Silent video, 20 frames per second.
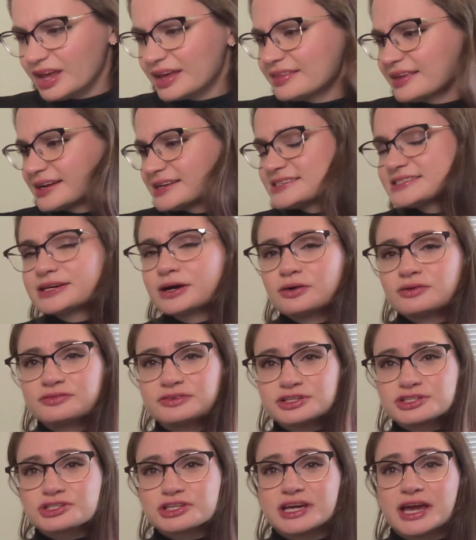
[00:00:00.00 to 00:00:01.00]
that is now
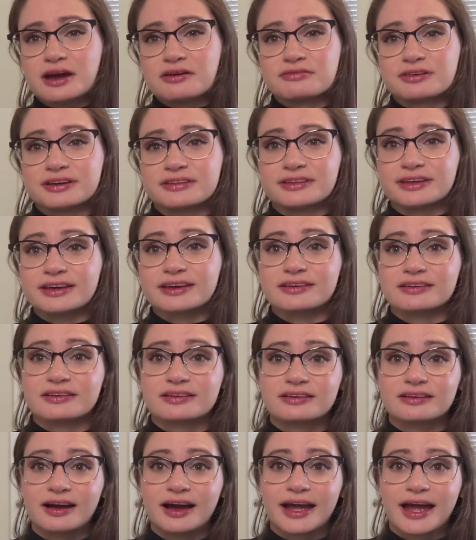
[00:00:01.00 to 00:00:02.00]
officially everything
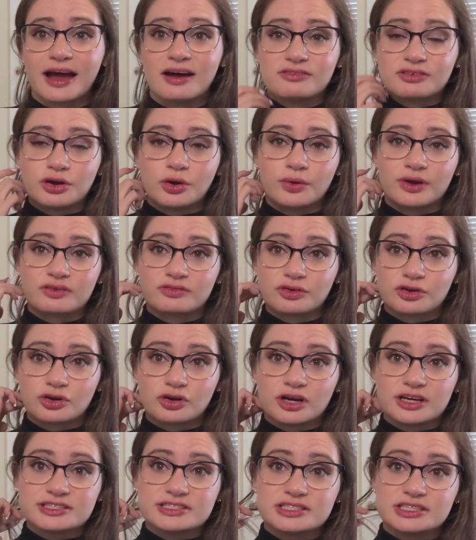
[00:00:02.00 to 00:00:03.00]
I have going for
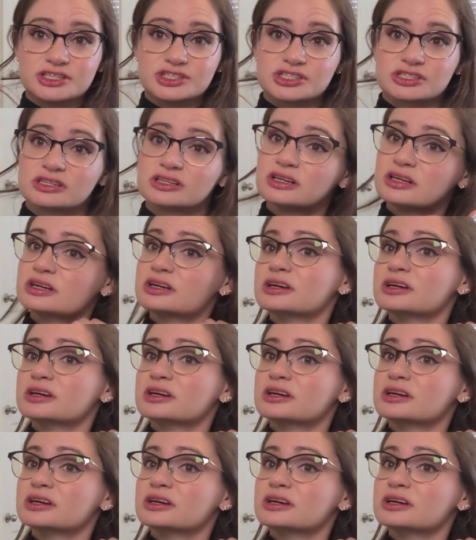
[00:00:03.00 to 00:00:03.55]
cross stitch.